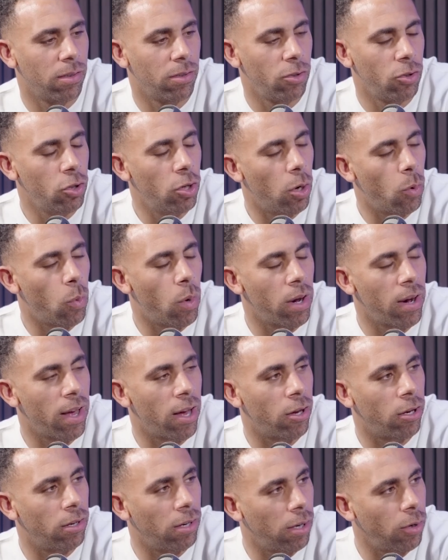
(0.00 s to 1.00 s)
You got one
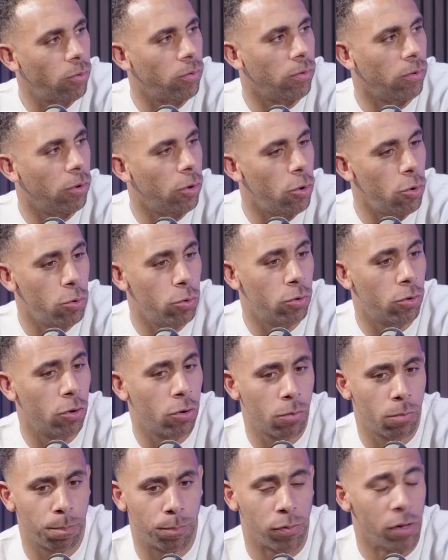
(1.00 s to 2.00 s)
out on loan who's
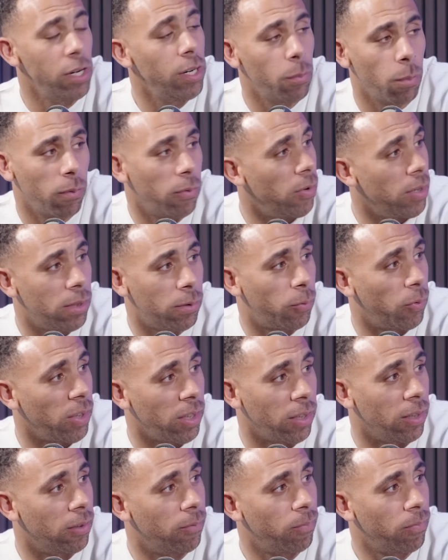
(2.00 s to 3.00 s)
brilliant with his That's
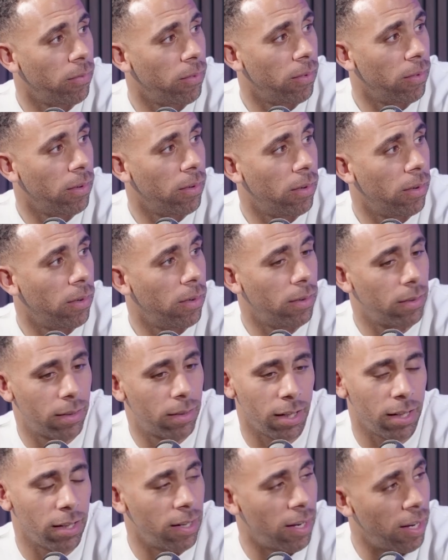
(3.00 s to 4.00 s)
feet. going to be the answer. That's
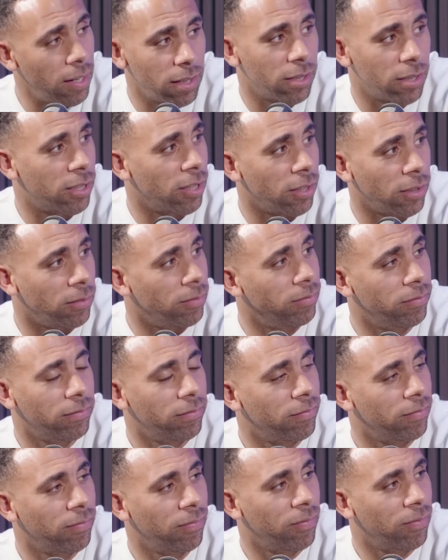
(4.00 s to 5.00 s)
Dean Henderson. Hundred
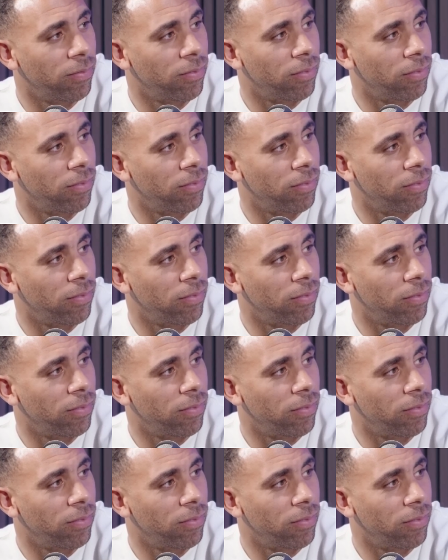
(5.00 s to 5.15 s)
percent.